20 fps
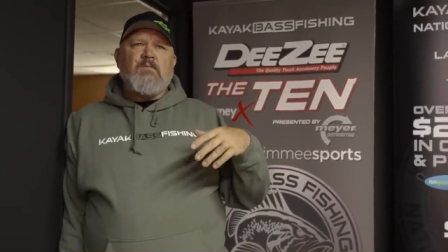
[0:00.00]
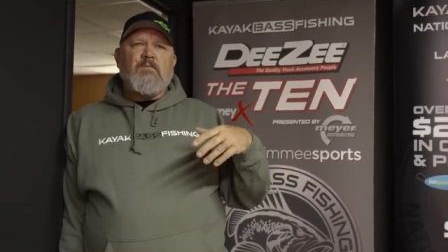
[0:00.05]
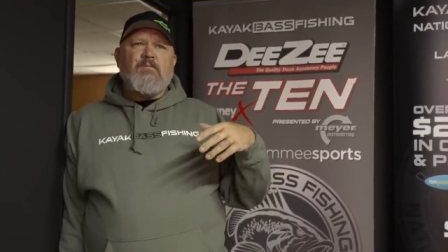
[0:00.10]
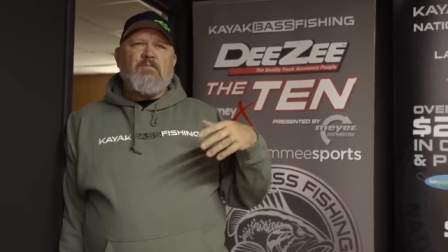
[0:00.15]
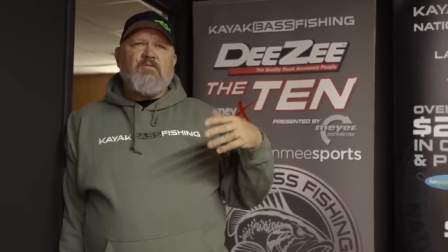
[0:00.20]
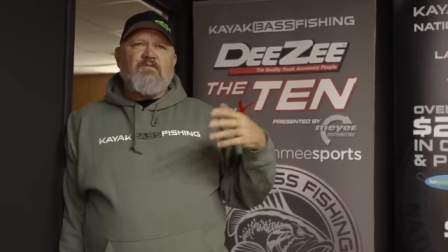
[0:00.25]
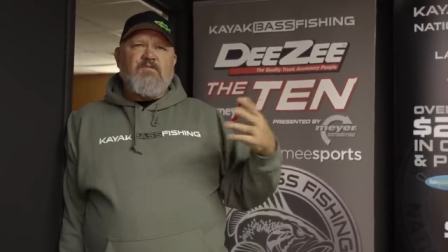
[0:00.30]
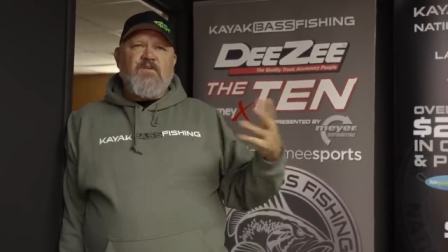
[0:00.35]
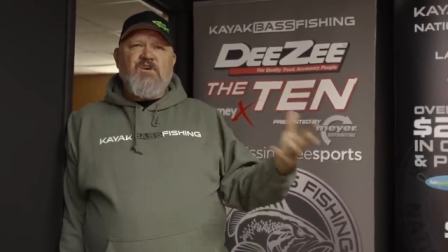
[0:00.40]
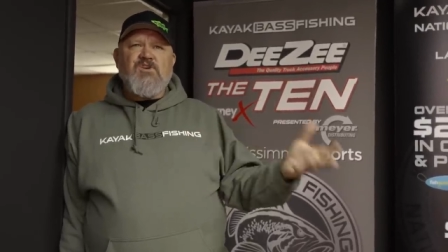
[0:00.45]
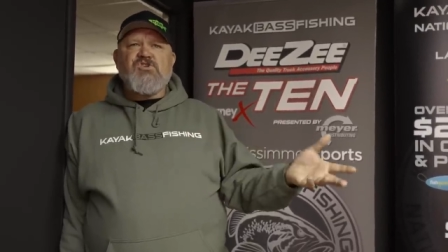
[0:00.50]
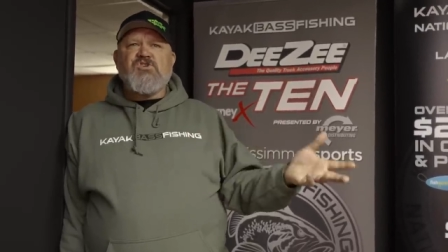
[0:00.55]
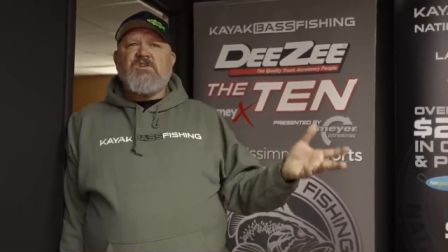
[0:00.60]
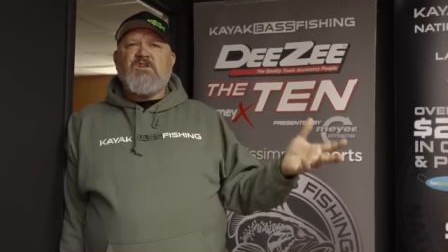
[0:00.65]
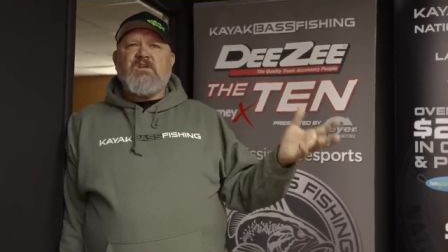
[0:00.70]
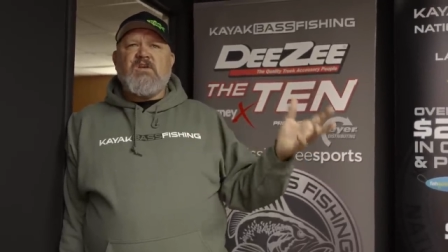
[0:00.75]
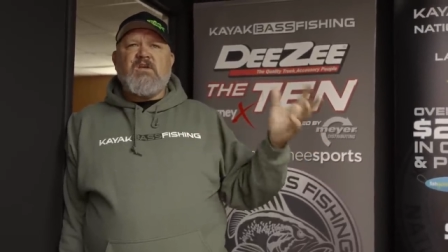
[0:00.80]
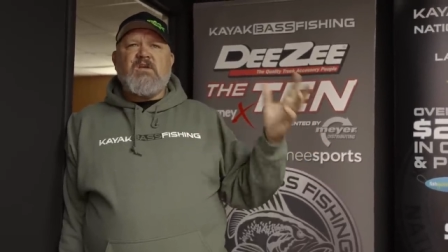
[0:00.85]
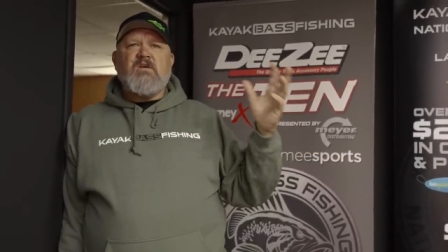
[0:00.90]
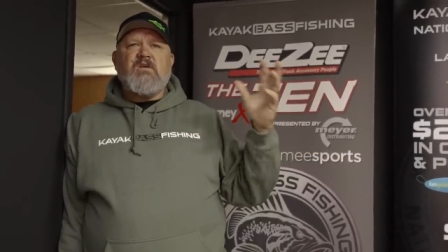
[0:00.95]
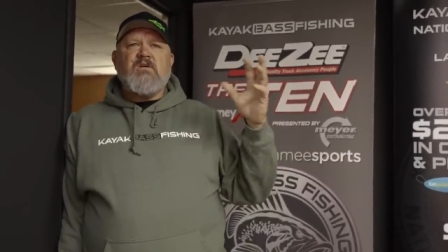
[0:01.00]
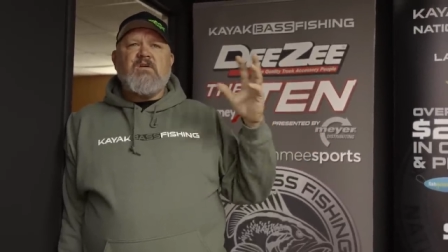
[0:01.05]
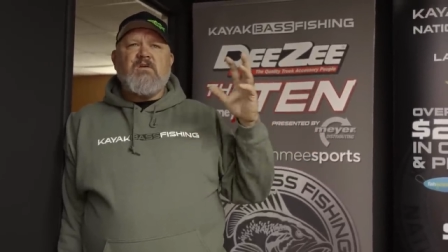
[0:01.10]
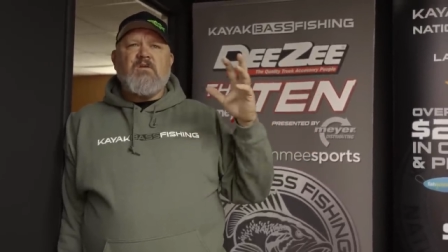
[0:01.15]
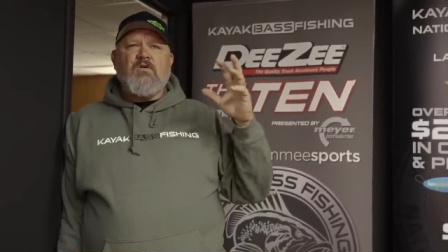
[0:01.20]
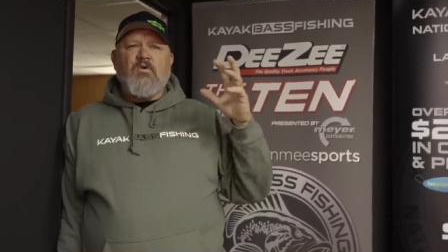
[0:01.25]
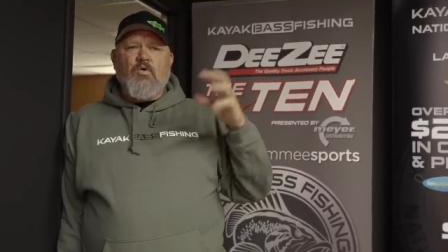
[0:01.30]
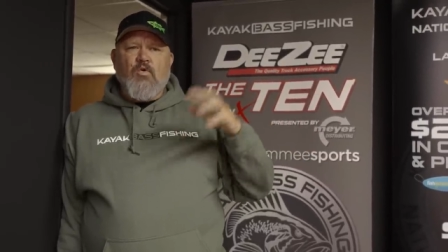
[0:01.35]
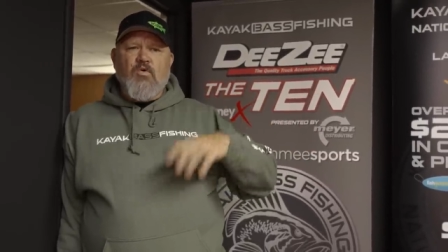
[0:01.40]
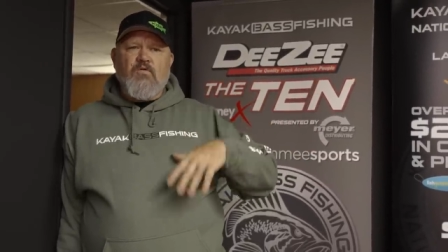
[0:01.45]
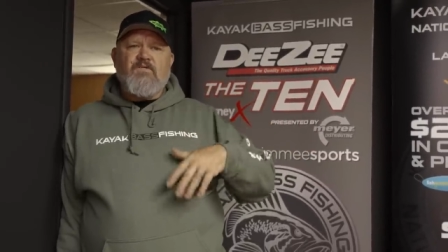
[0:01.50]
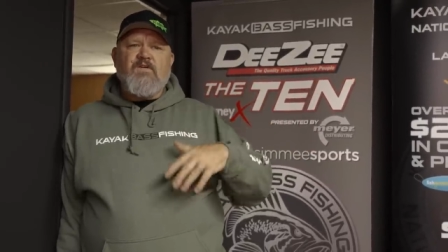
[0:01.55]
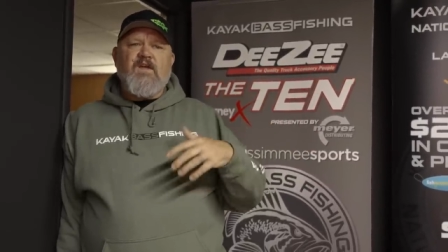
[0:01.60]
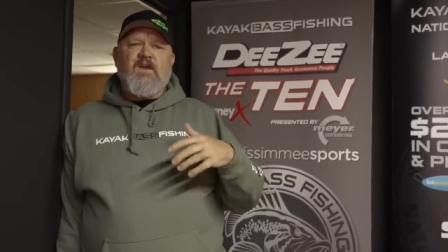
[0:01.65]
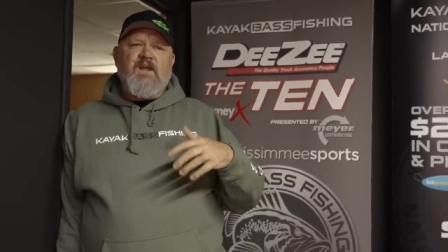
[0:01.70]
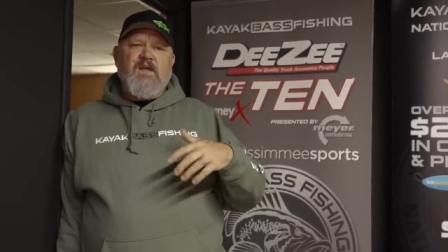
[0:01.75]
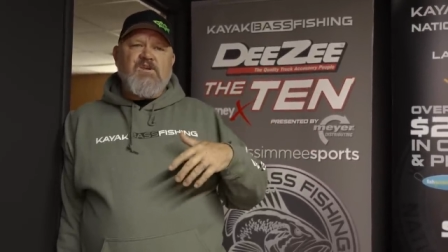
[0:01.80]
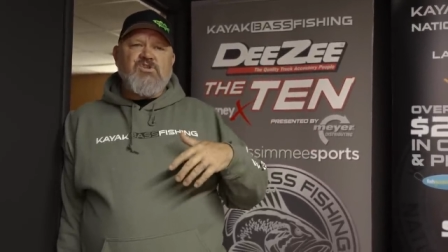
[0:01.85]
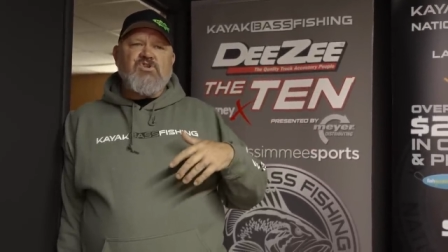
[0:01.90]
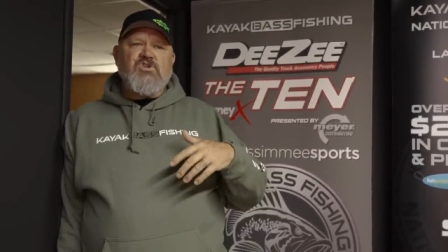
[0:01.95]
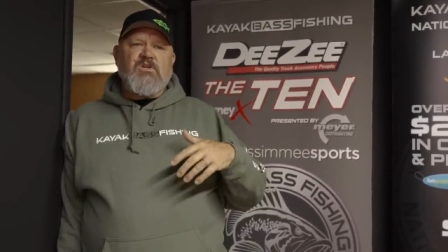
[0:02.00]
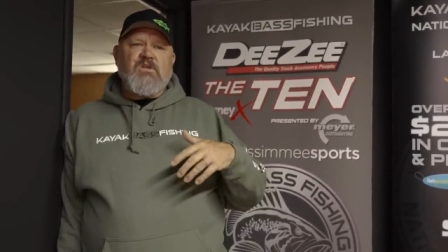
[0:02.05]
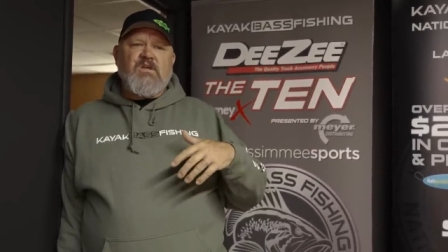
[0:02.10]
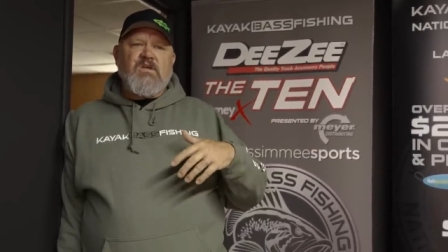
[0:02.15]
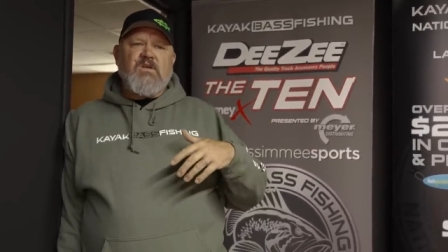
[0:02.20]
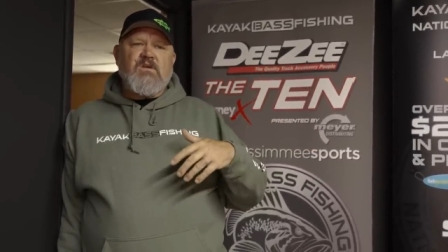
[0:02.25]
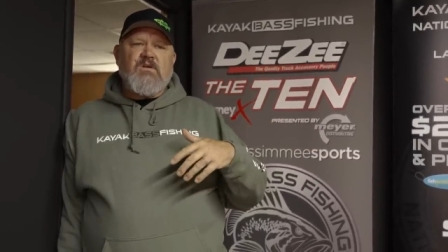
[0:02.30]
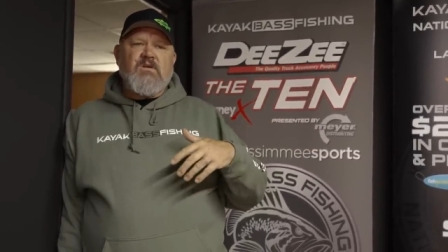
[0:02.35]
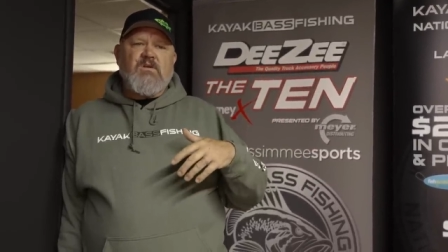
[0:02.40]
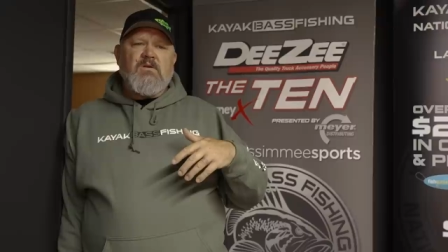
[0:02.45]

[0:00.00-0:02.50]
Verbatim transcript: professionally or financially,